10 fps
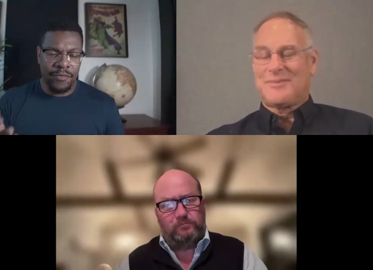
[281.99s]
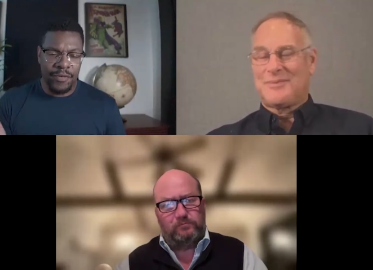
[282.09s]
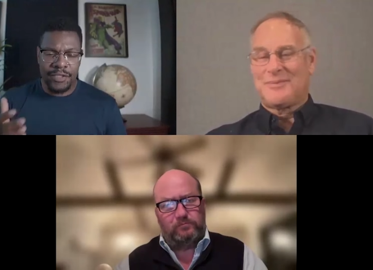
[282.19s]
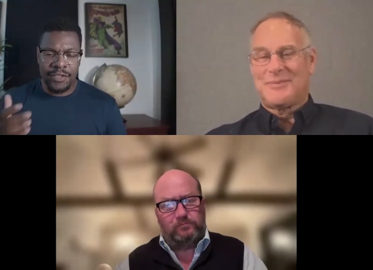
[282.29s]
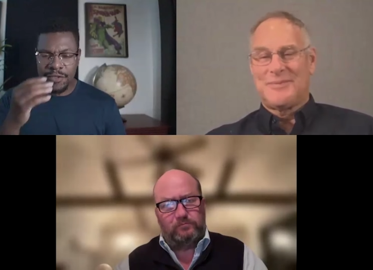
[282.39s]
Speaker 1: been
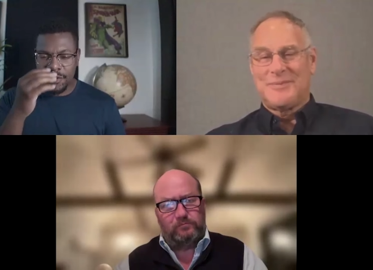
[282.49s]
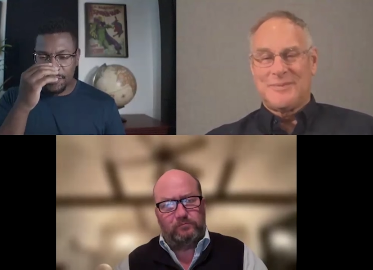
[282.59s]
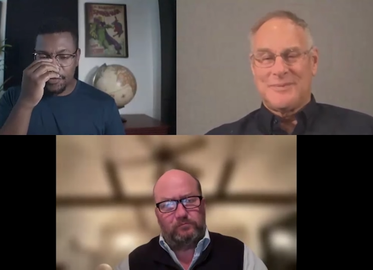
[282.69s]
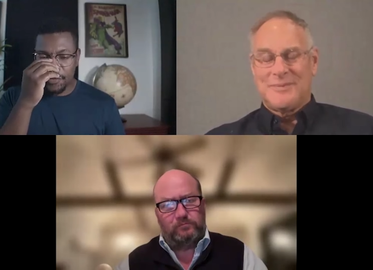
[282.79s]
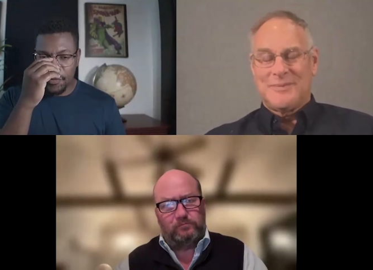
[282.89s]
researching
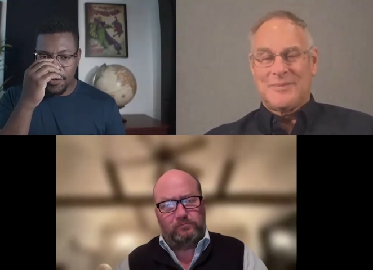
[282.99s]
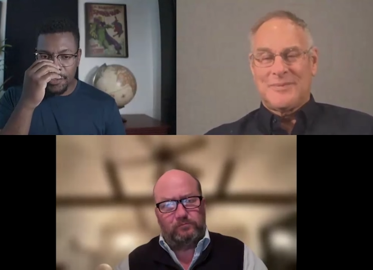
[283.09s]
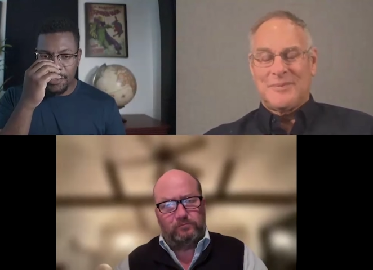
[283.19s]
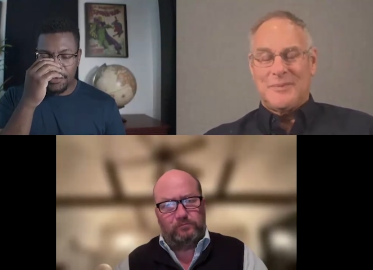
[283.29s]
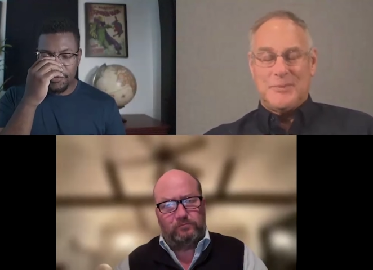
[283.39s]
a little
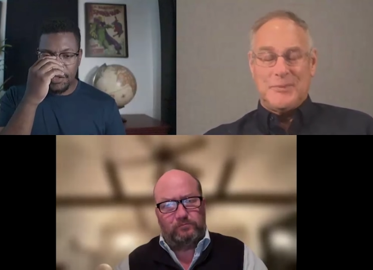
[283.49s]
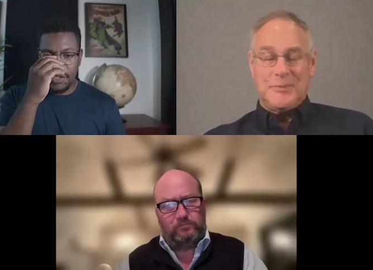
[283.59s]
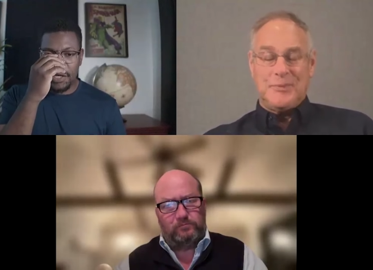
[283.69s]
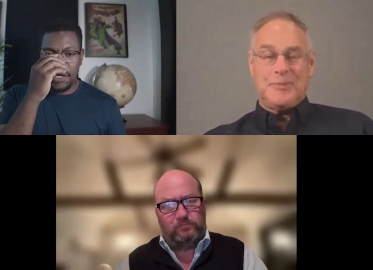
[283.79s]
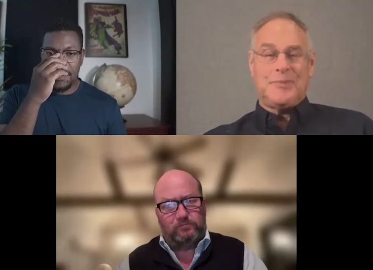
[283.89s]
more into
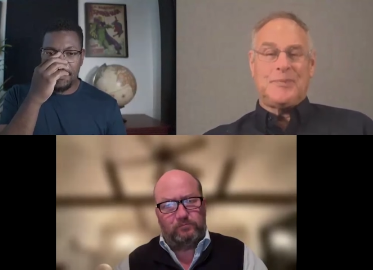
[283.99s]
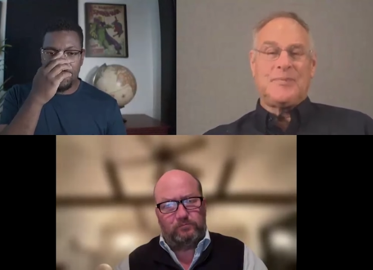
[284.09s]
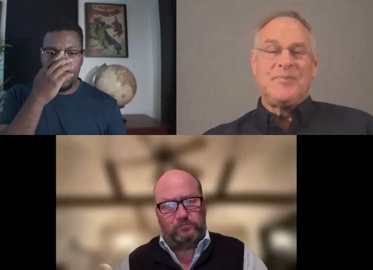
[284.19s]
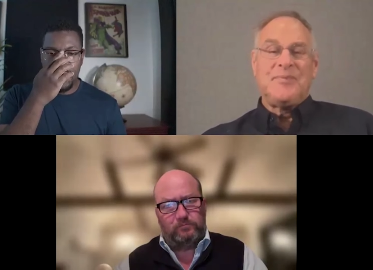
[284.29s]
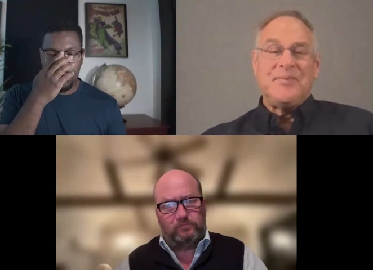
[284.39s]
the
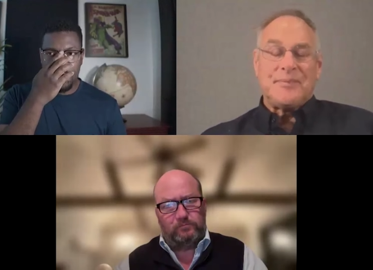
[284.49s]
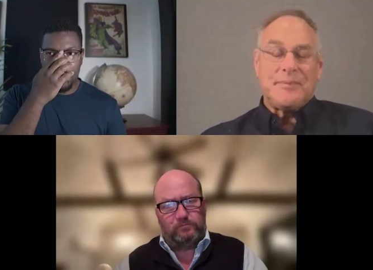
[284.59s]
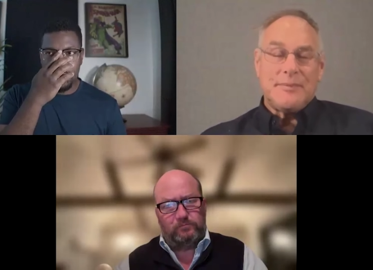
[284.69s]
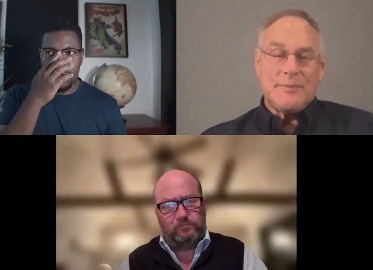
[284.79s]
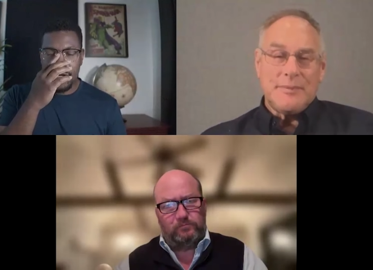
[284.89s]

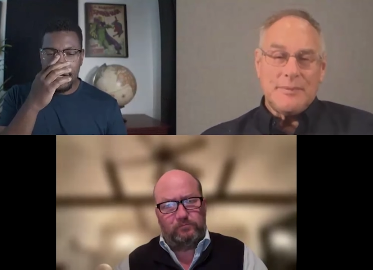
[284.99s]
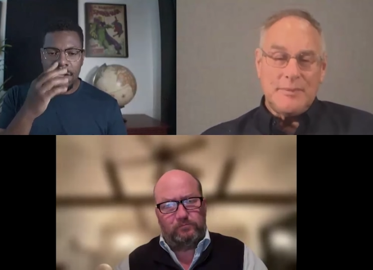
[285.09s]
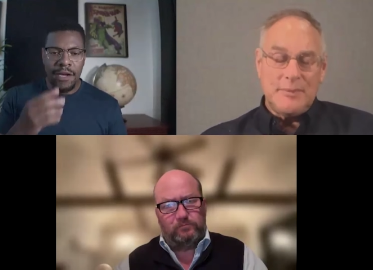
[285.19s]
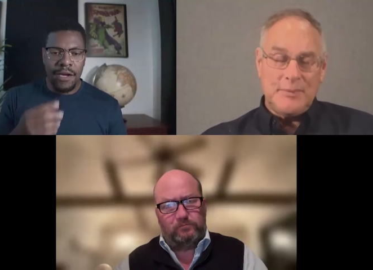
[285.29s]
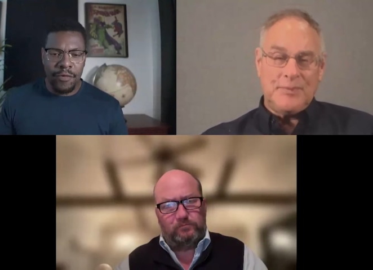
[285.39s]
micro
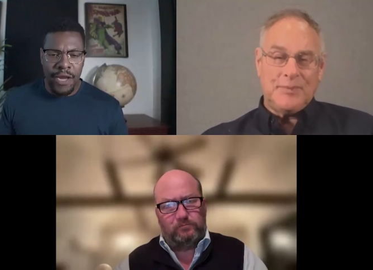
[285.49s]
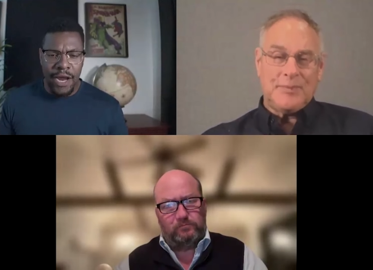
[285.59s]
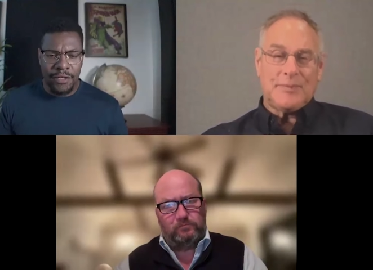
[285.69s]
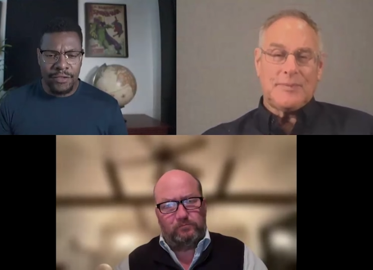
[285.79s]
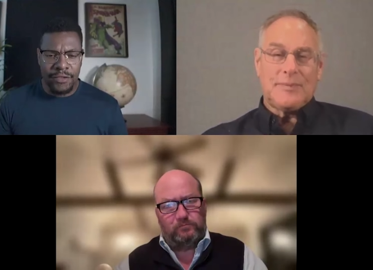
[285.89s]

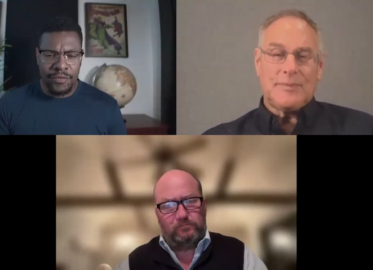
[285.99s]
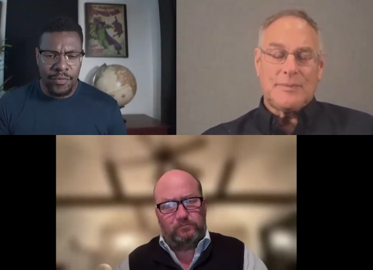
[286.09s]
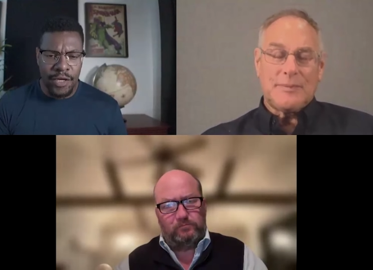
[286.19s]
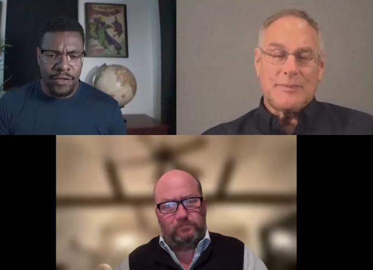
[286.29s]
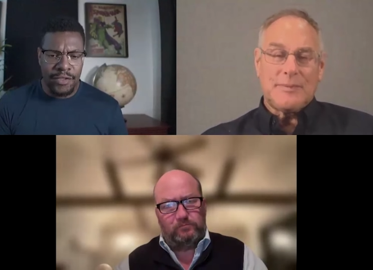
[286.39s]
reactors as
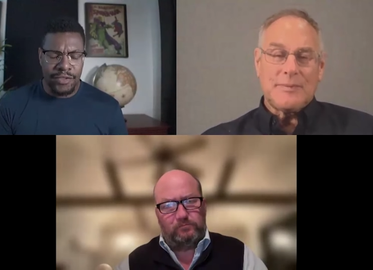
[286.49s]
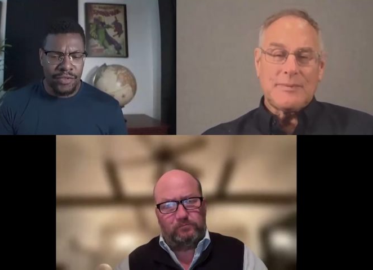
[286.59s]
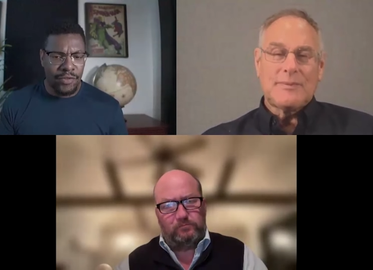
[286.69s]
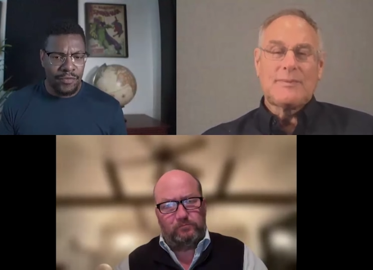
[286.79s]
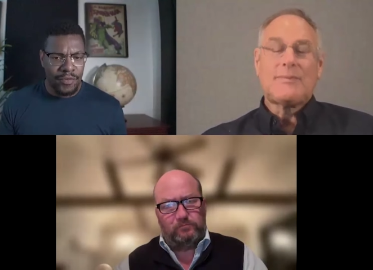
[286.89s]
well, and
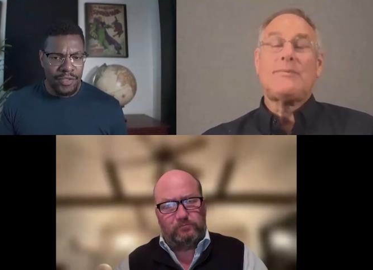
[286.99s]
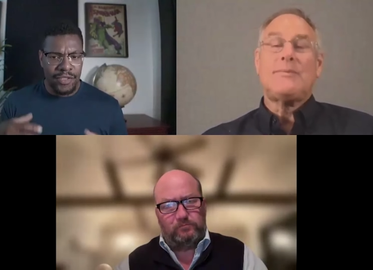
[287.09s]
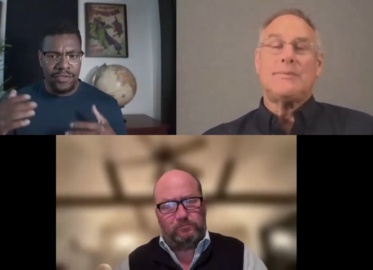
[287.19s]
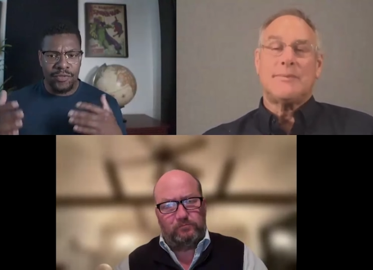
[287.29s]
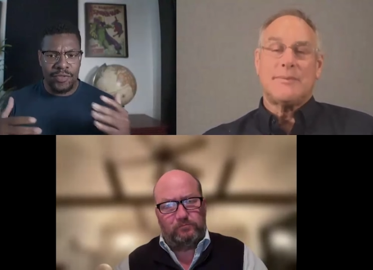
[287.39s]
so
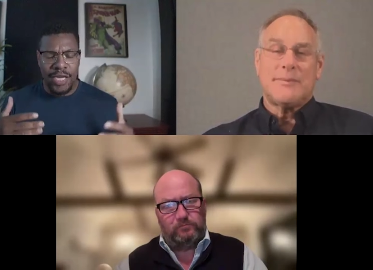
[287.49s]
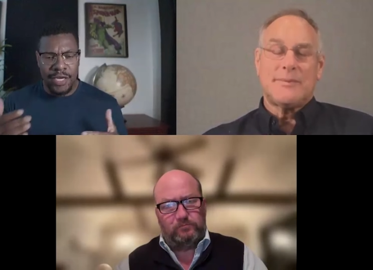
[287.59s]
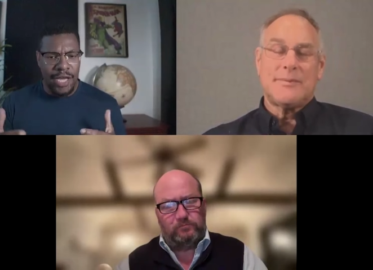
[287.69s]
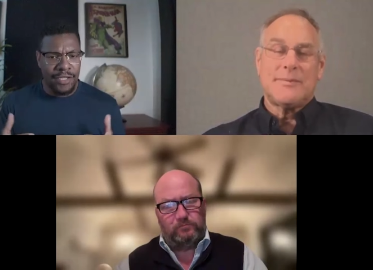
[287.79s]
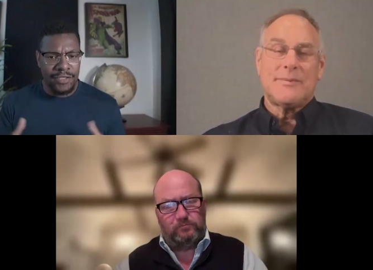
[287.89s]
these new
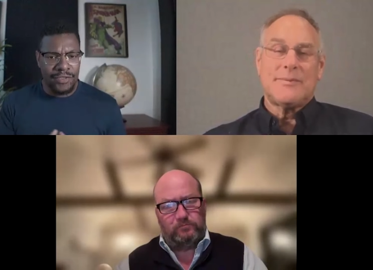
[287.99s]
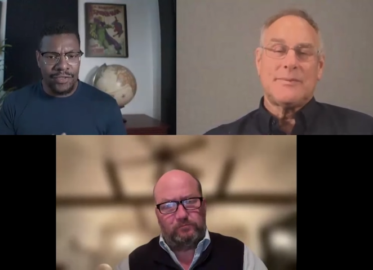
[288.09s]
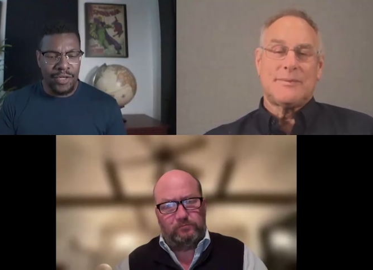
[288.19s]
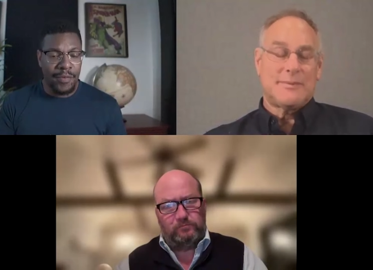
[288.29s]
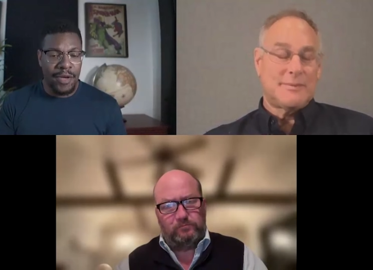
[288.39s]

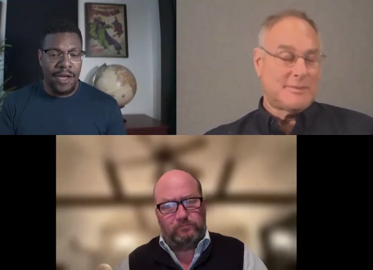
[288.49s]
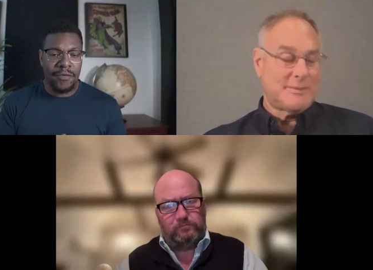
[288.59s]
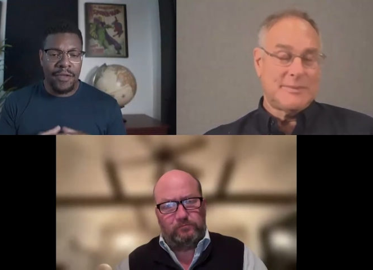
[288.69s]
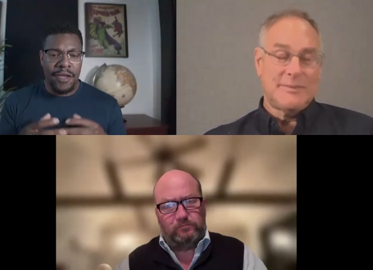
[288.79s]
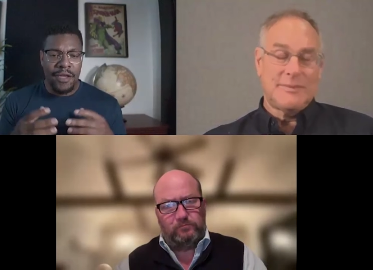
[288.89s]
technologies are coming
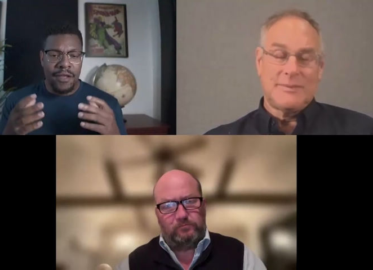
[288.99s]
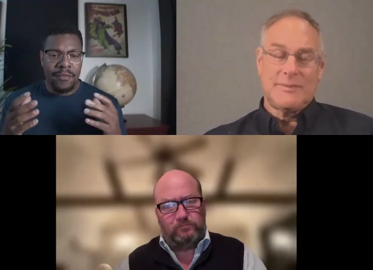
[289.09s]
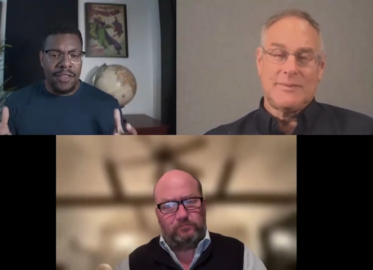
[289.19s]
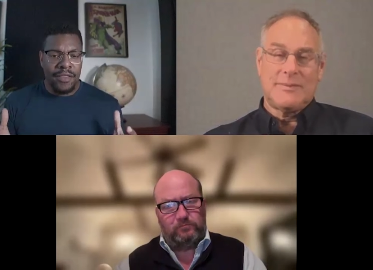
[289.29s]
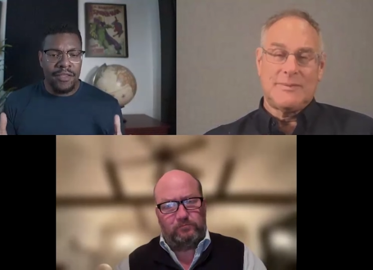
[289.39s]
out.
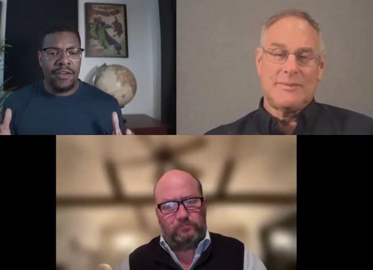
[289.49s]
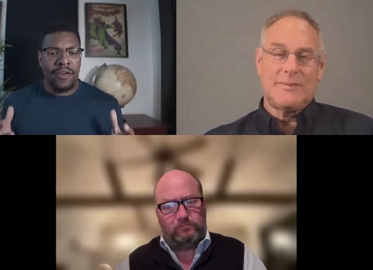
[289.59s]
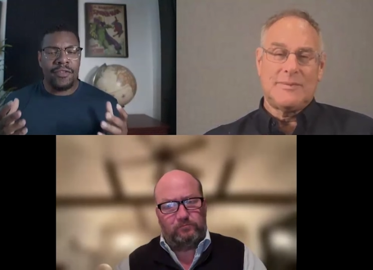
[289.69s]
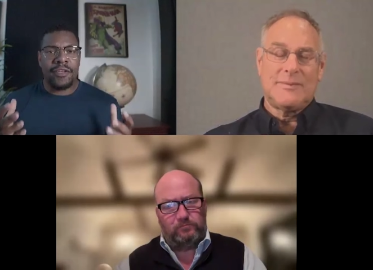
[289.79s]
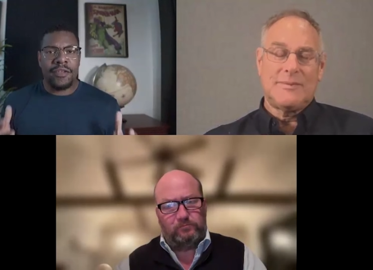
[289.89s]
But
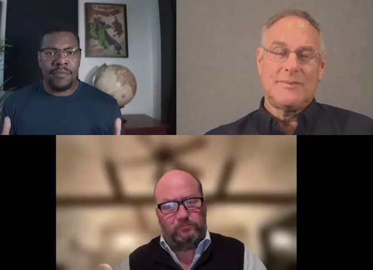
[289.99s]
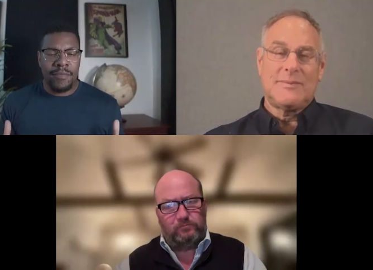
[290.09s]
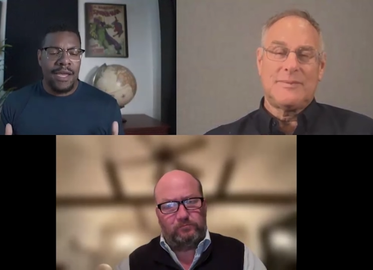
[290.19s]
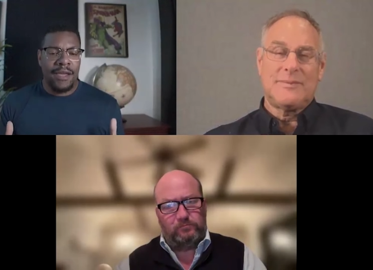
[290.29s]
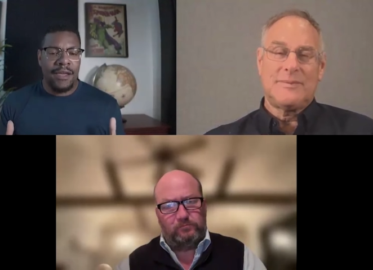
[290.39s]
the
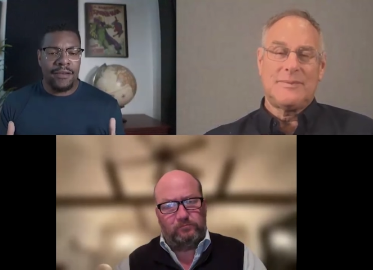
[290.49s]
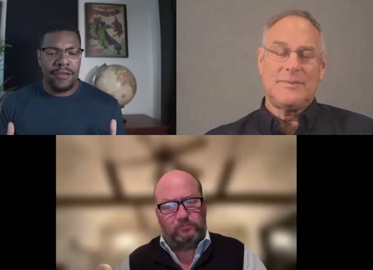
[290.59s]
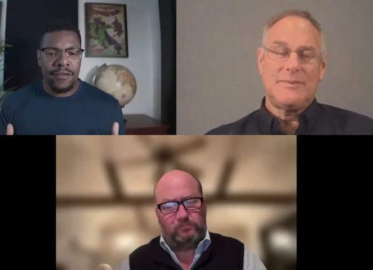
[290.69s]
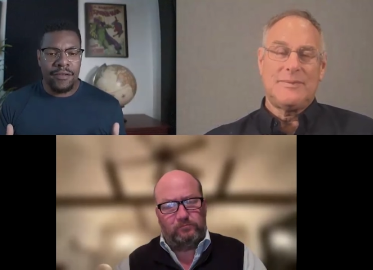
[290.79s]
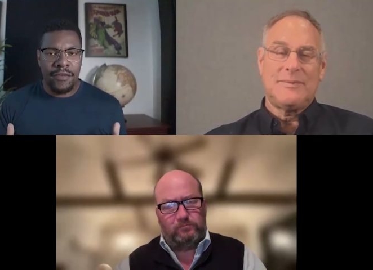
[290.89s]

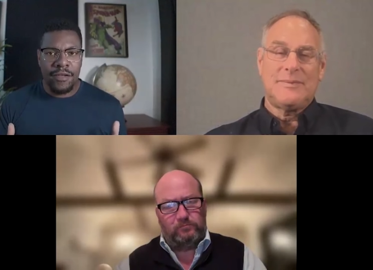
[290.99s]
demand,